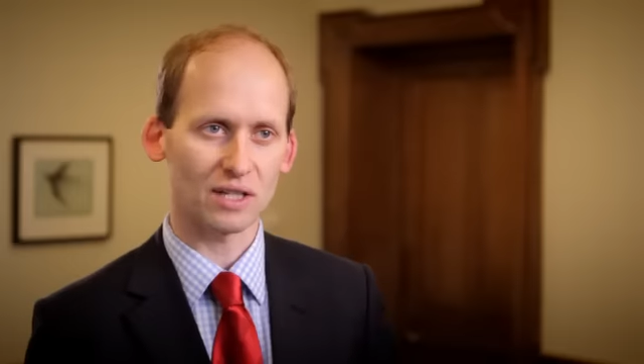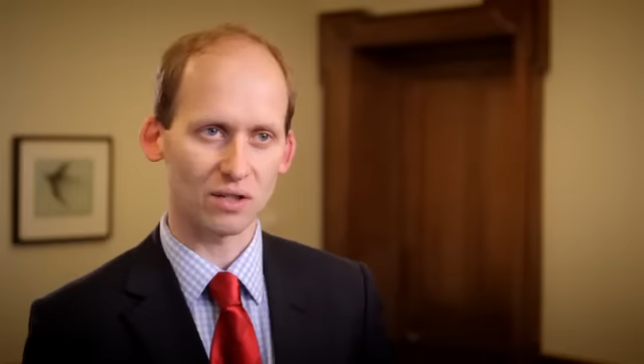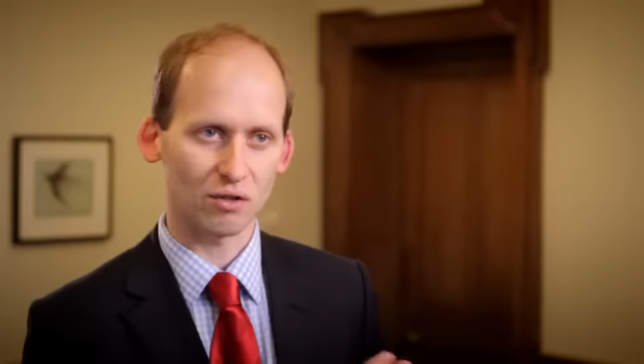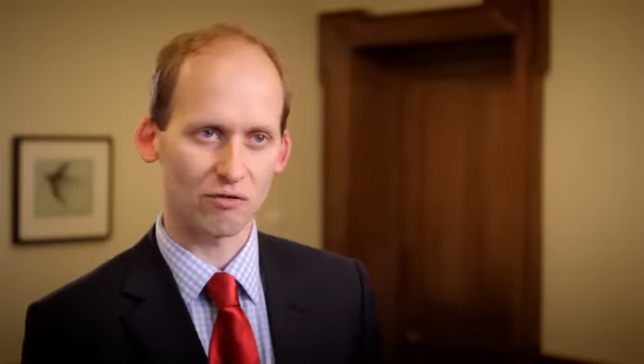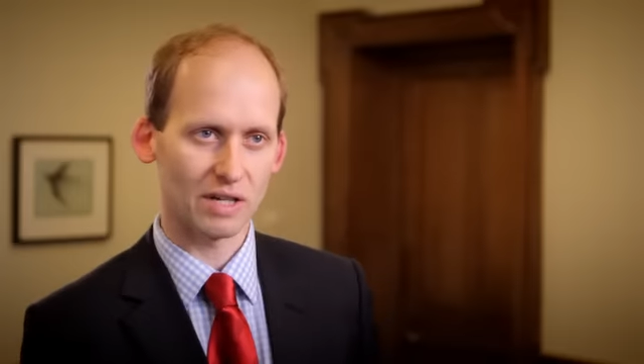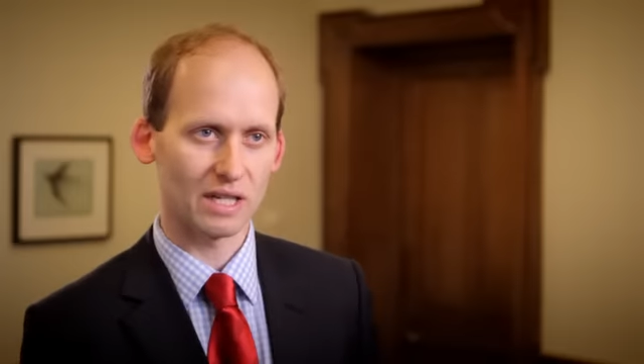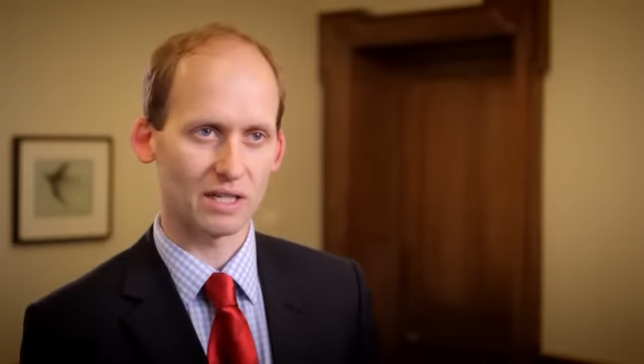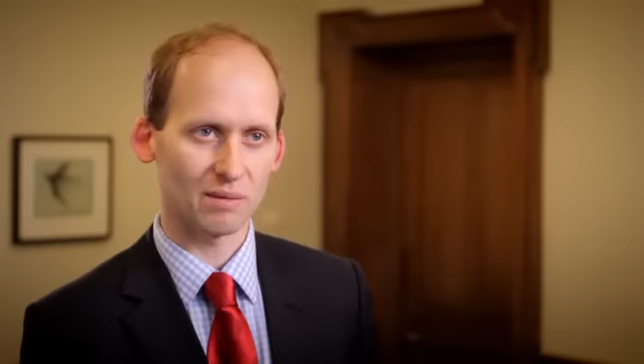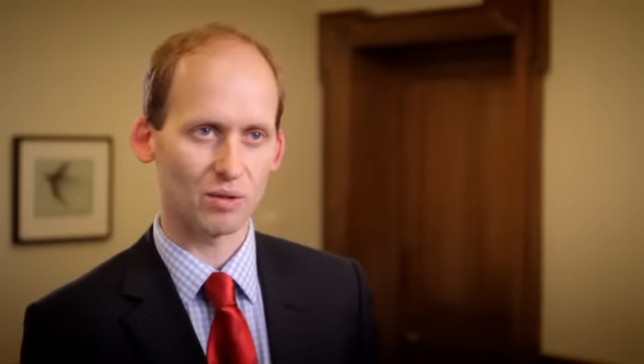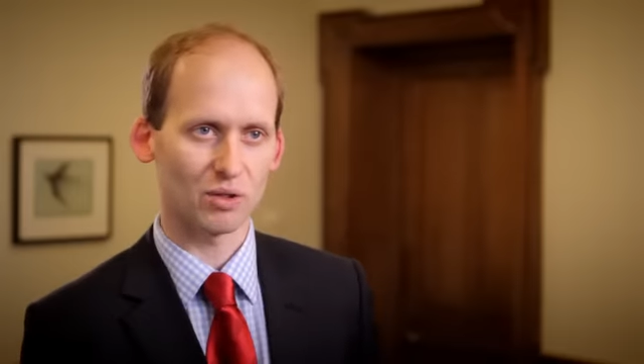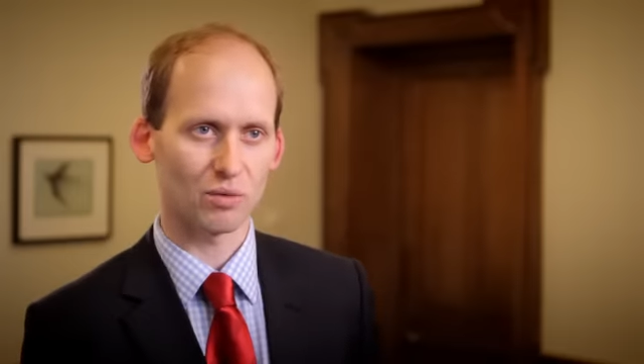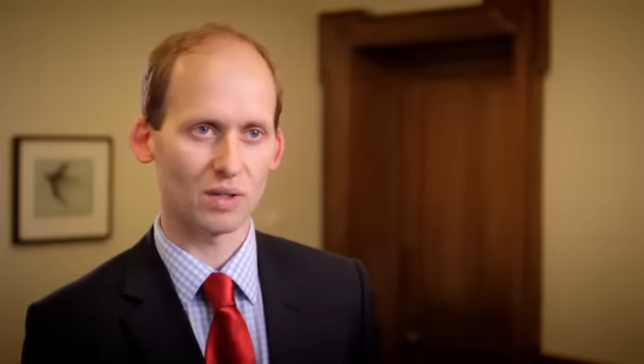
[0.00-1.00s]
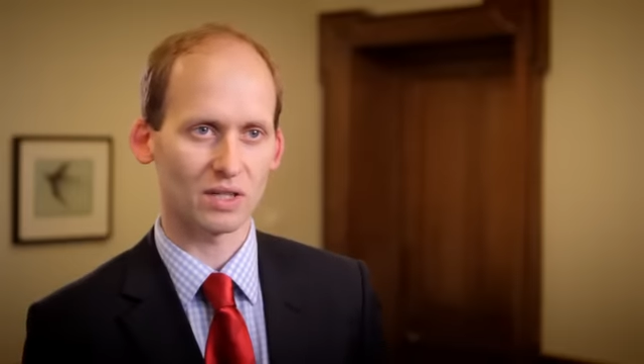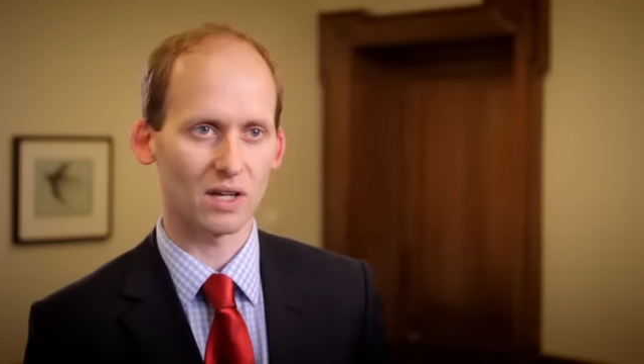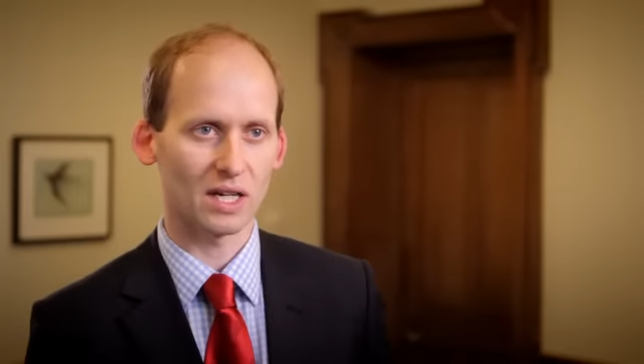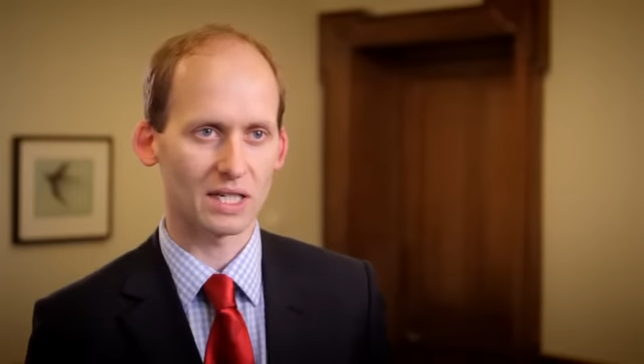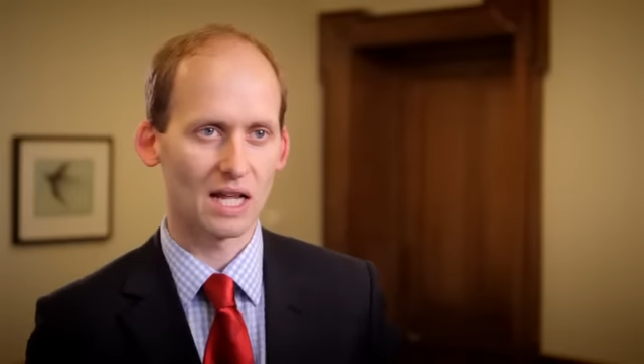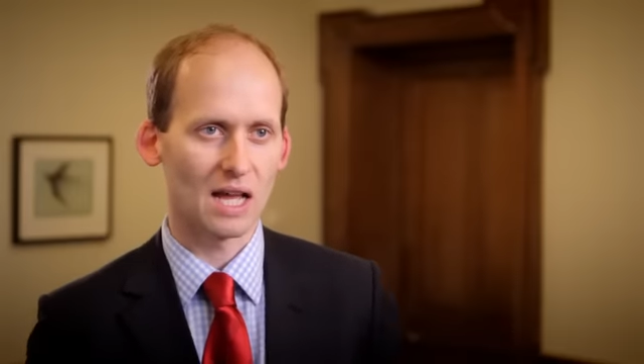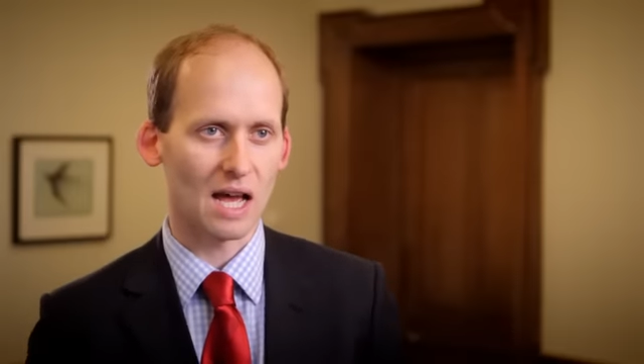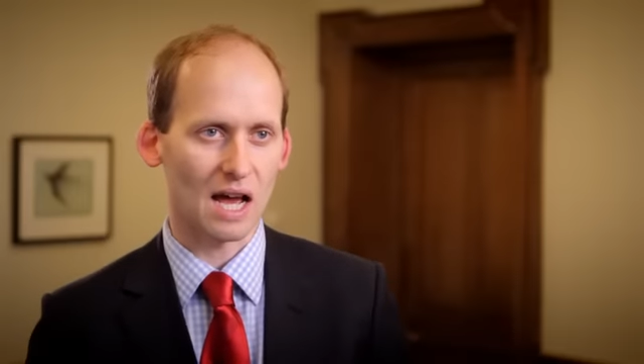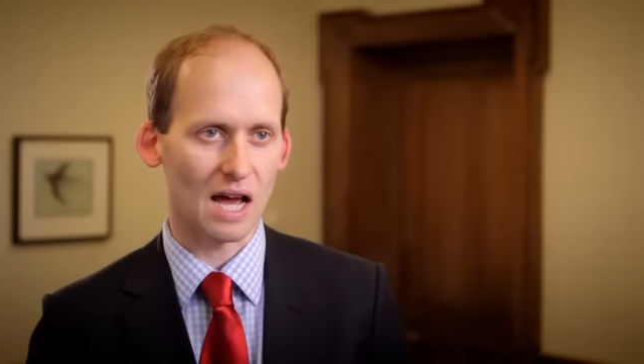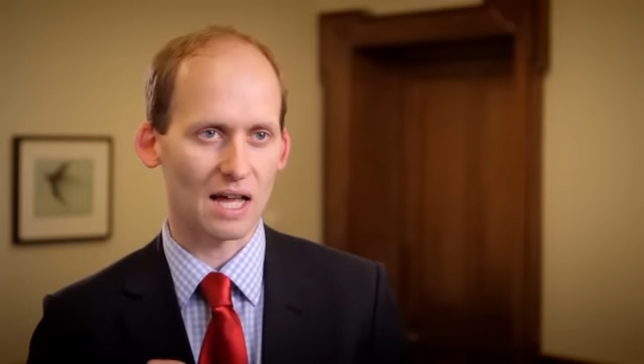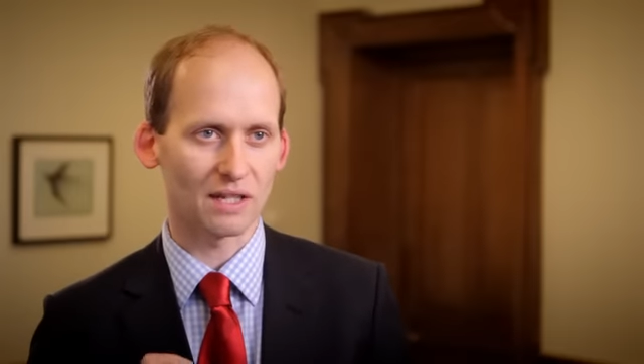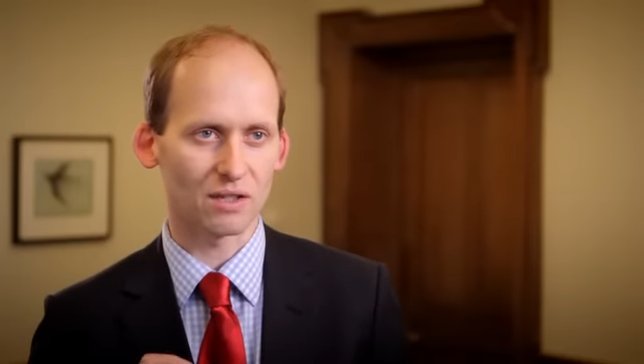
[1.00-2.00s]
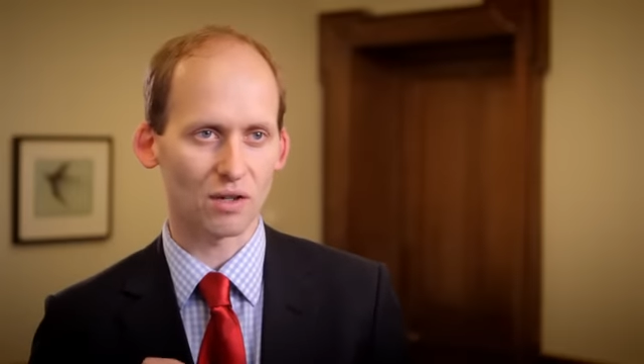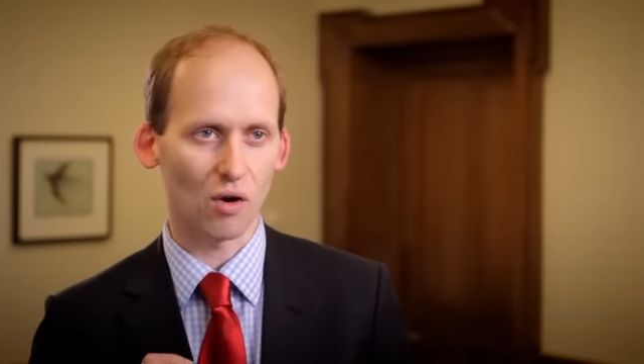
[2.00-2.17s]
that's agreed is put to one side, and